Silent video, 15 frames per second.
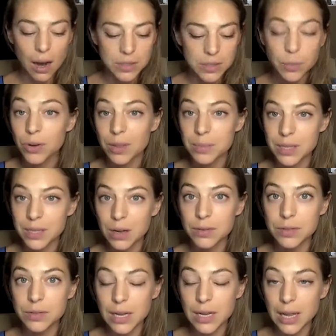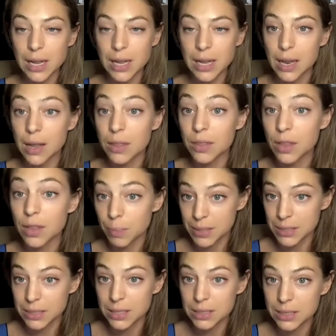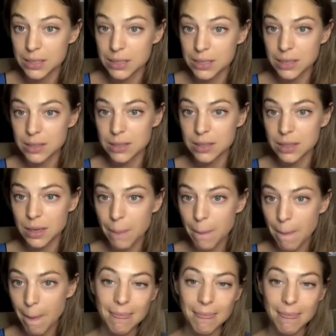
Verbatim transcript: support themselves in their businesses